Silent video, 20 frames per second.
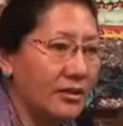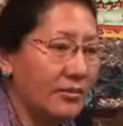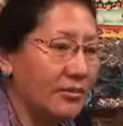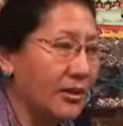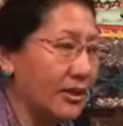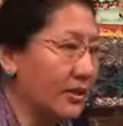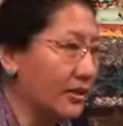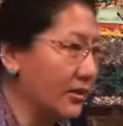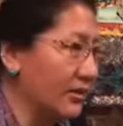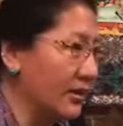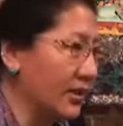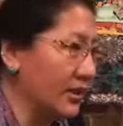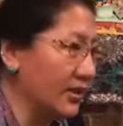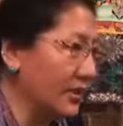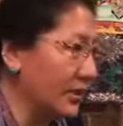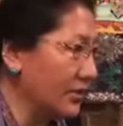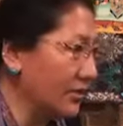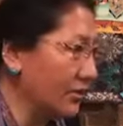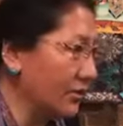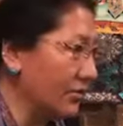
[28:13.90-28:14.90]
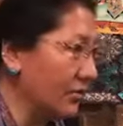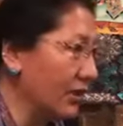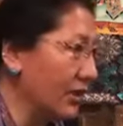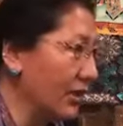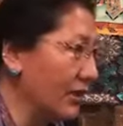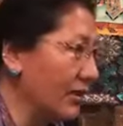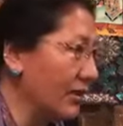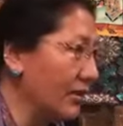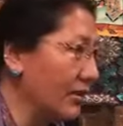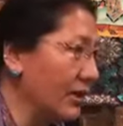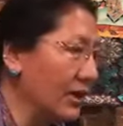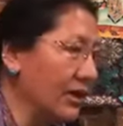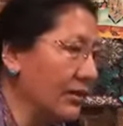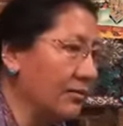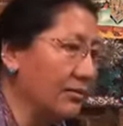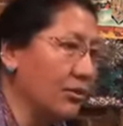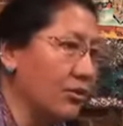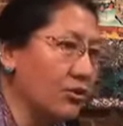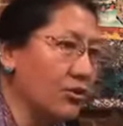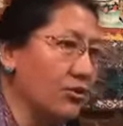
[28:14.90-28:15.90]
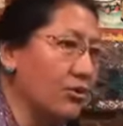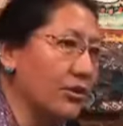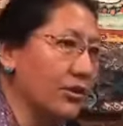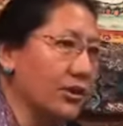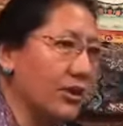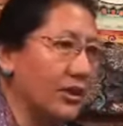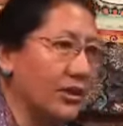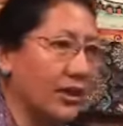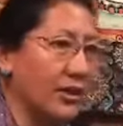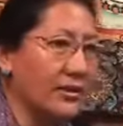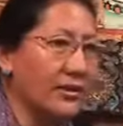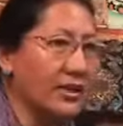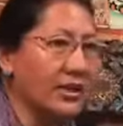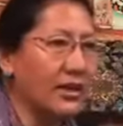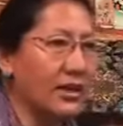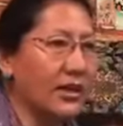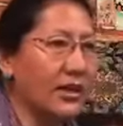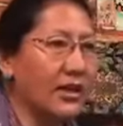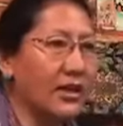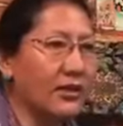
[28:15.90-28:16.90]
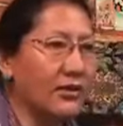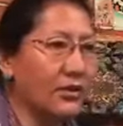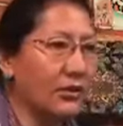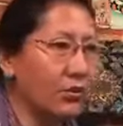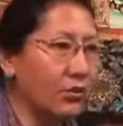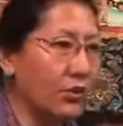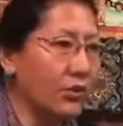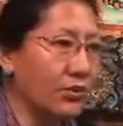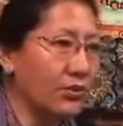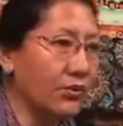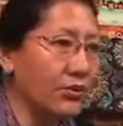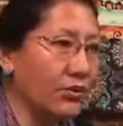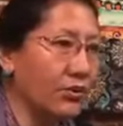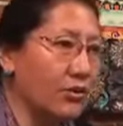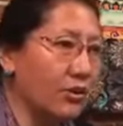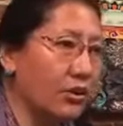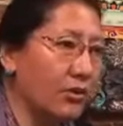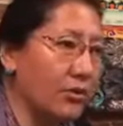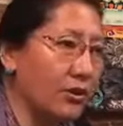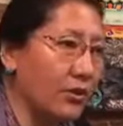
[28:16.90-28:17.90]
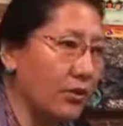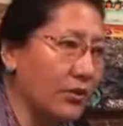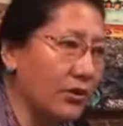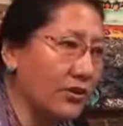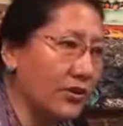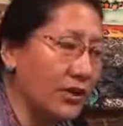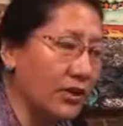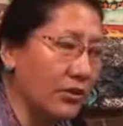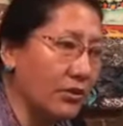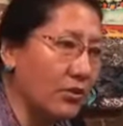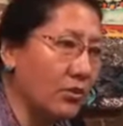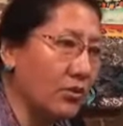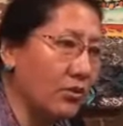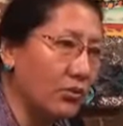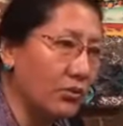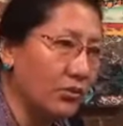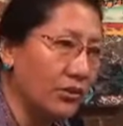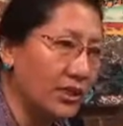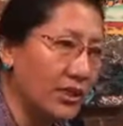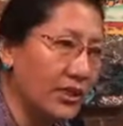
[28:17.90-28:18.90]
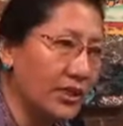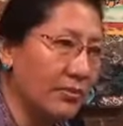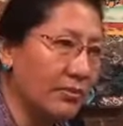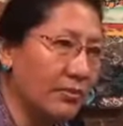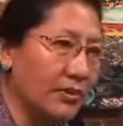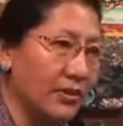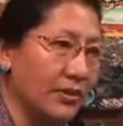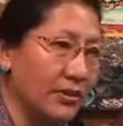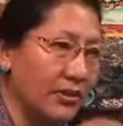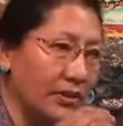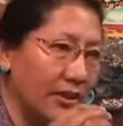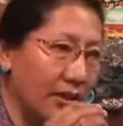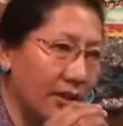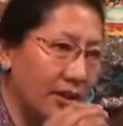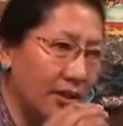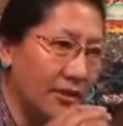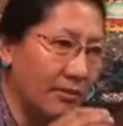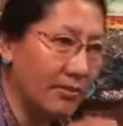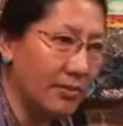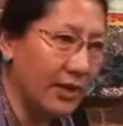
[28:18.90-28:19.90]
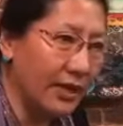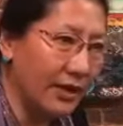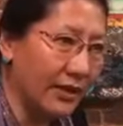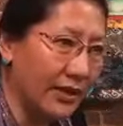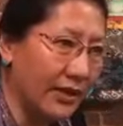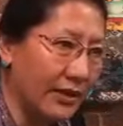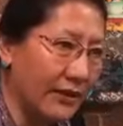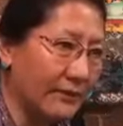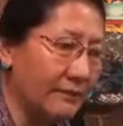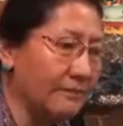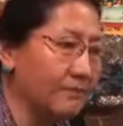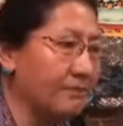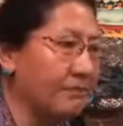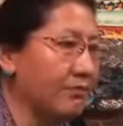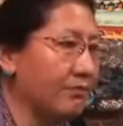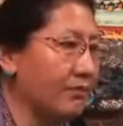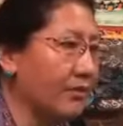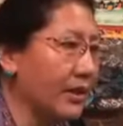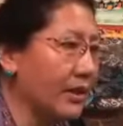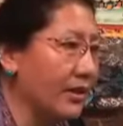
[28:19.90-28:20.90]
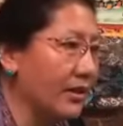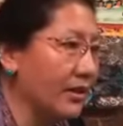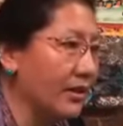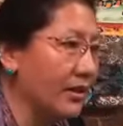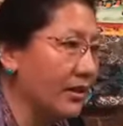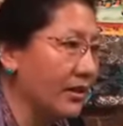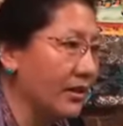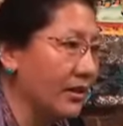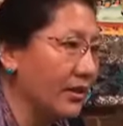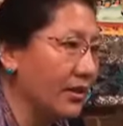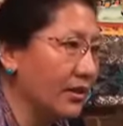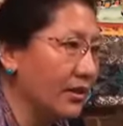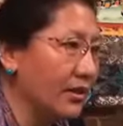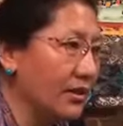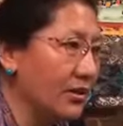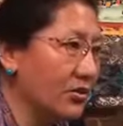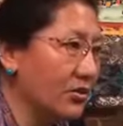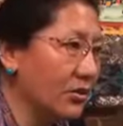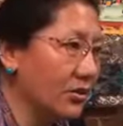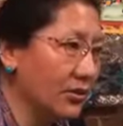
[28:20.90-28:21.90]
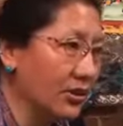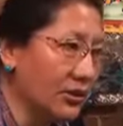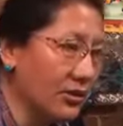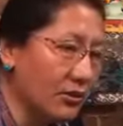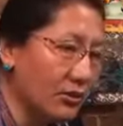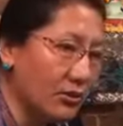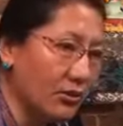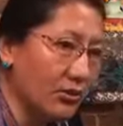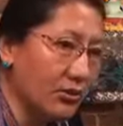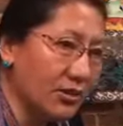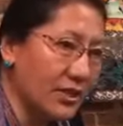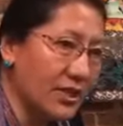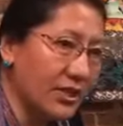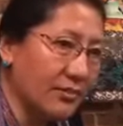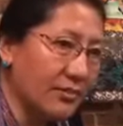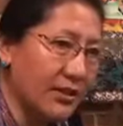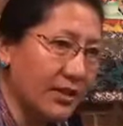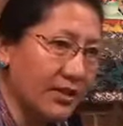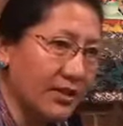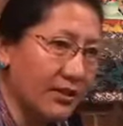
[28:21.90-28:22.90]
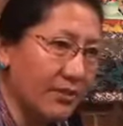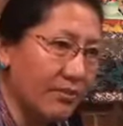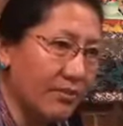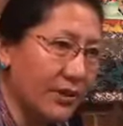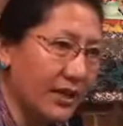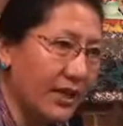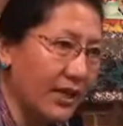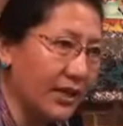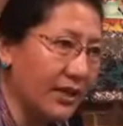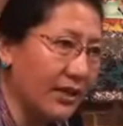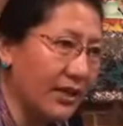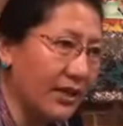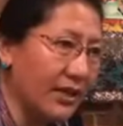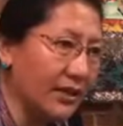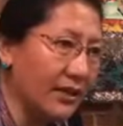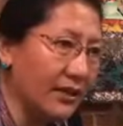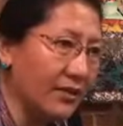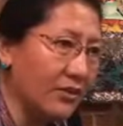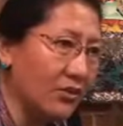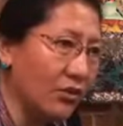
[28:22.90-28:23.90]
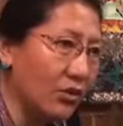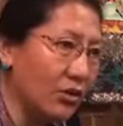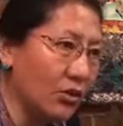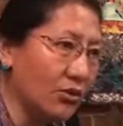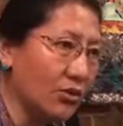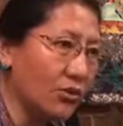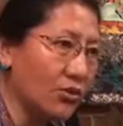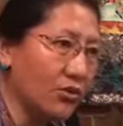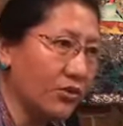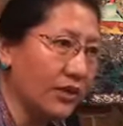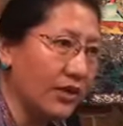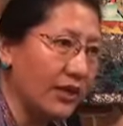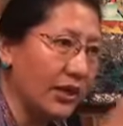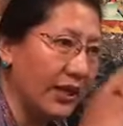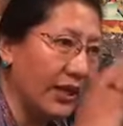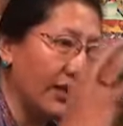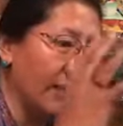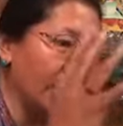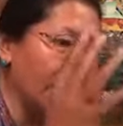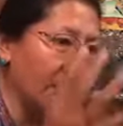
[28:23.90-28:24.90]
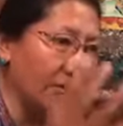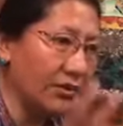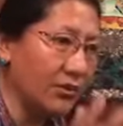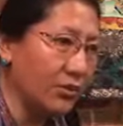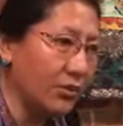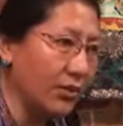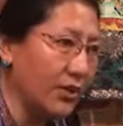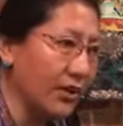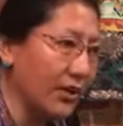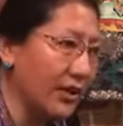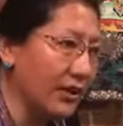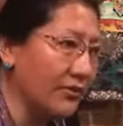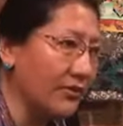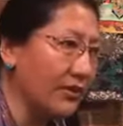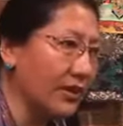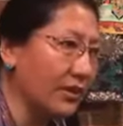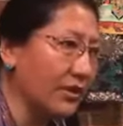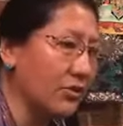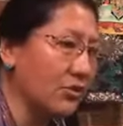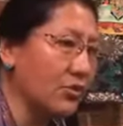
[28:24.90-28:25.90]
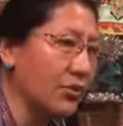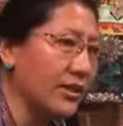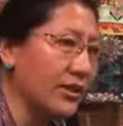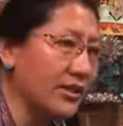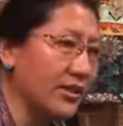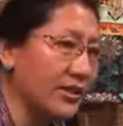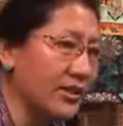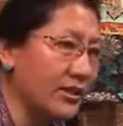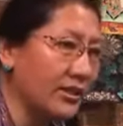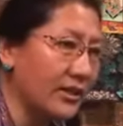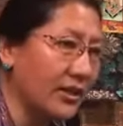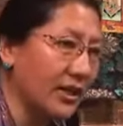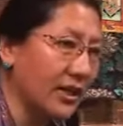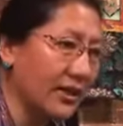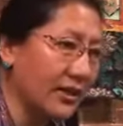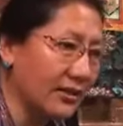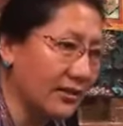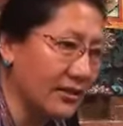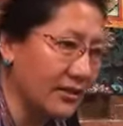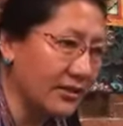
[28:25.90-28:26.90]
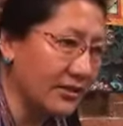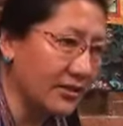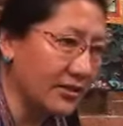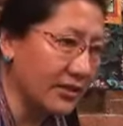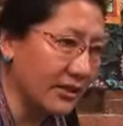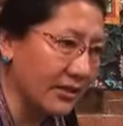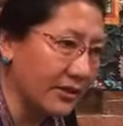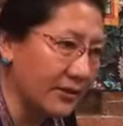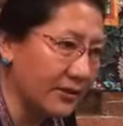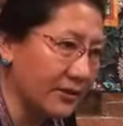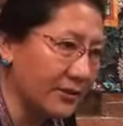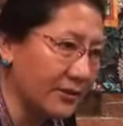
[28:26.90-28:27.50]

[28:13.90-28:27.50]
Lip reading: But that does not mean, I'm not sure that exactly how they work. So normally we say lung, chipa, and pagan. So this lung, chipa, and the pagan, all together we have like 20 characteristics.